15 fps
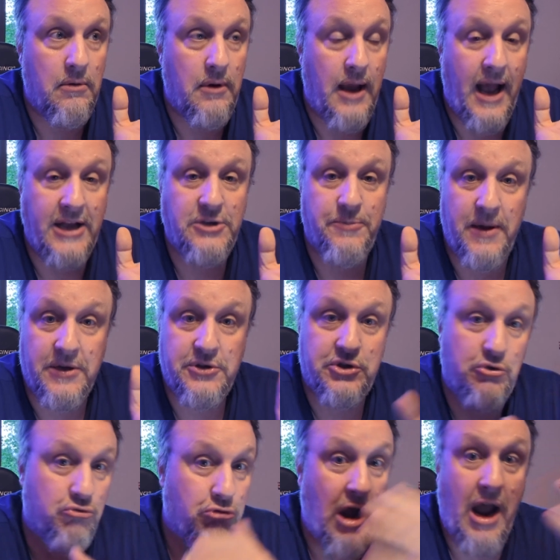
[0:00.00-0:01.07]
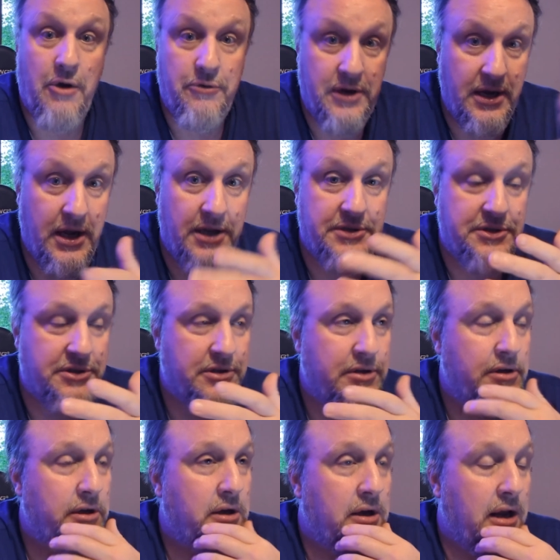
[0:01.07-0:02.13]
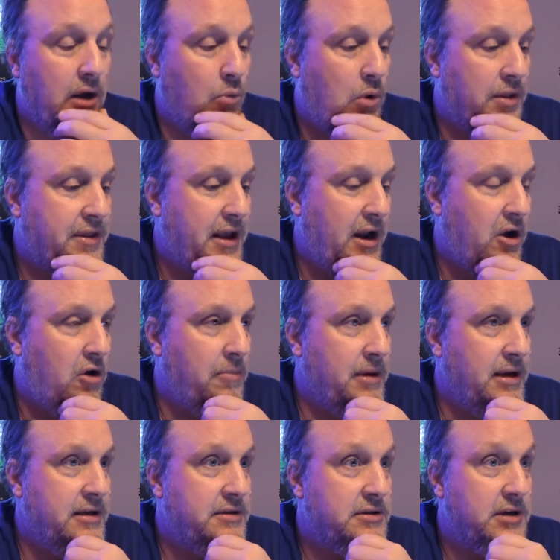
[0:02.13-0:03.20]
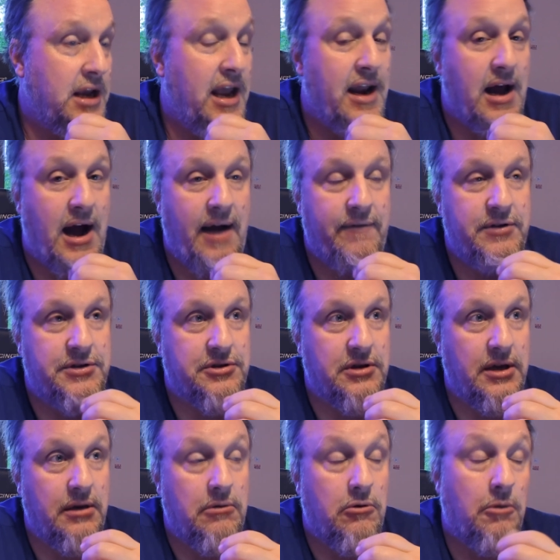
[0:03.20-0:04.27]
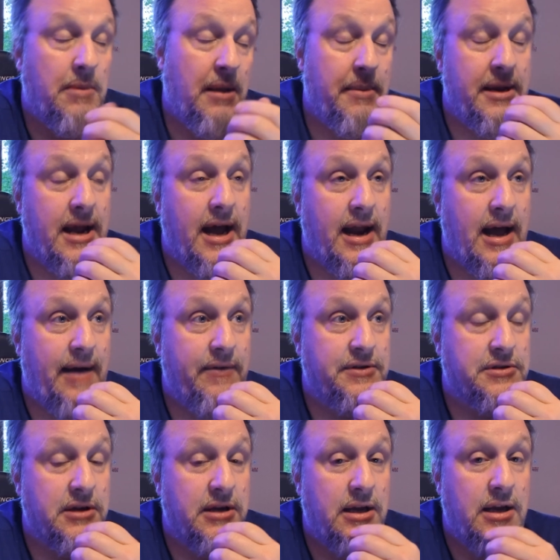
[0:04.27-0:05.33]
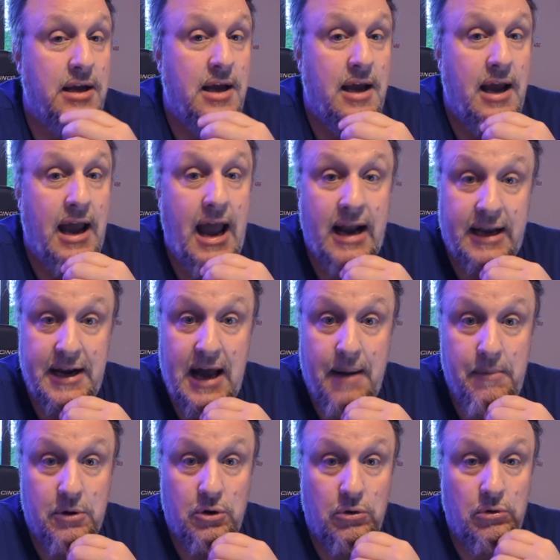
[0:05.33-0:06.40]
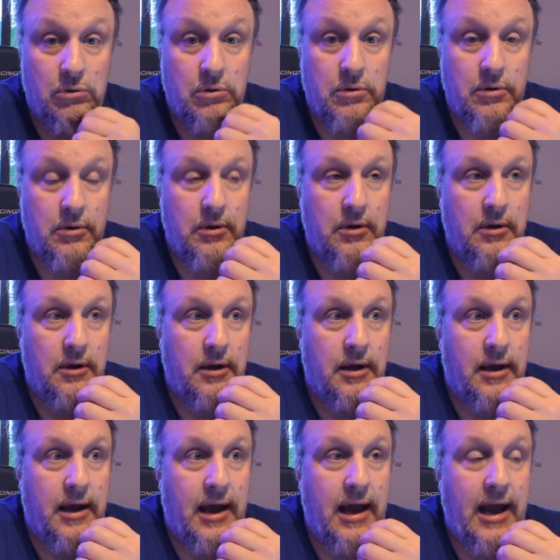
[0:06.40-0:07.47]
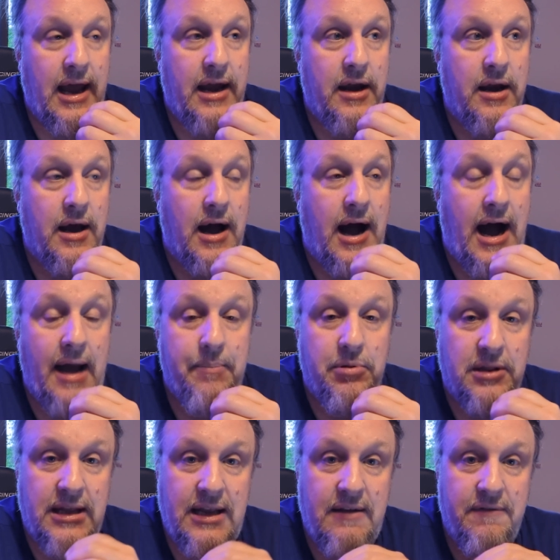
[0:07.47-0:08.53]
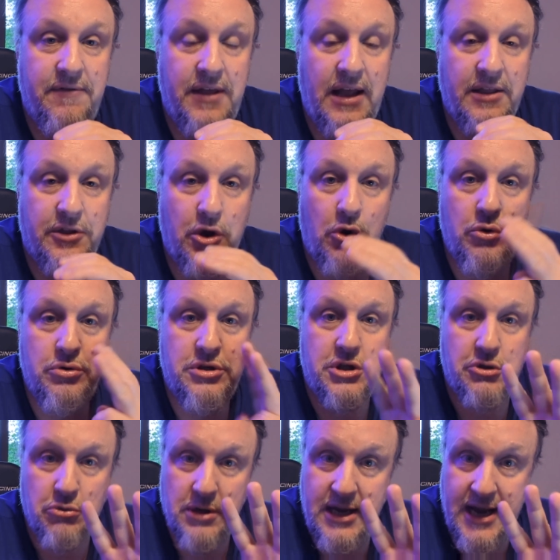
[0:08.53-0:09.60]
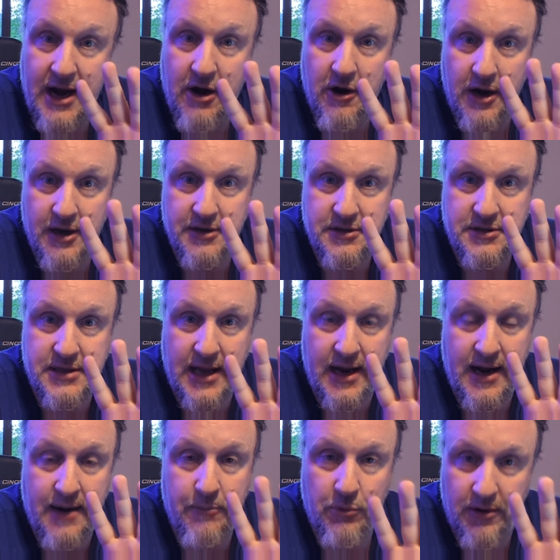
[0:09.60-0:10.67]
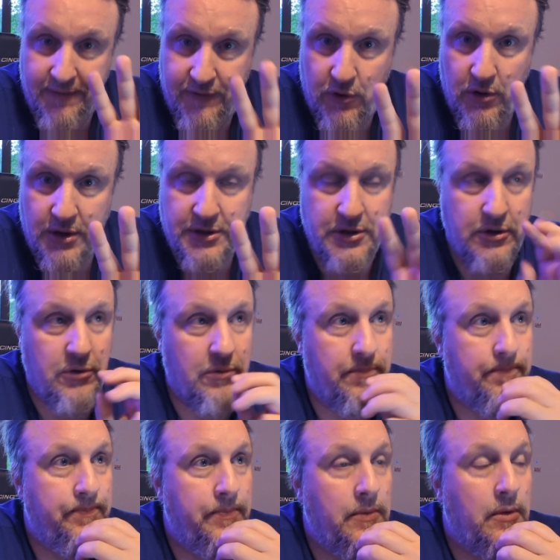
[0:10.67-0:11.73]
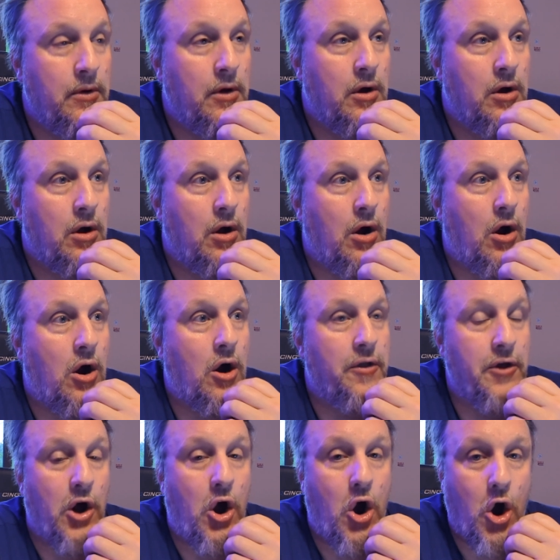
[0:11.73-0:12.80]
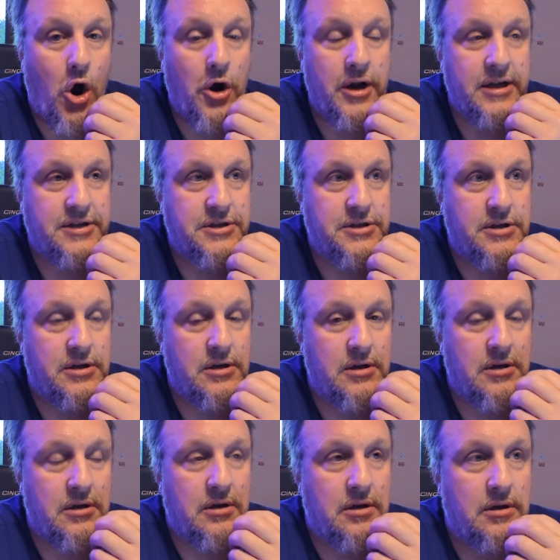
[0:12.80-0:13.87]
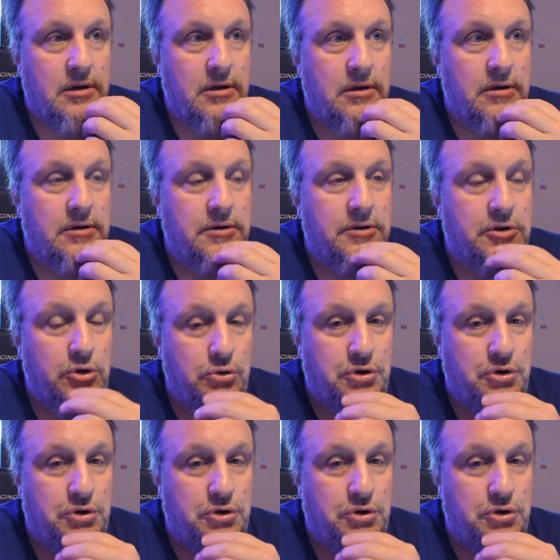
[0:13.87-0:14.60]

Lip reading: aspects surrounding us and what that all means. And obviously, or maybe not obviously, economical. And I believe that those three areas that I'm referring to are the hardest to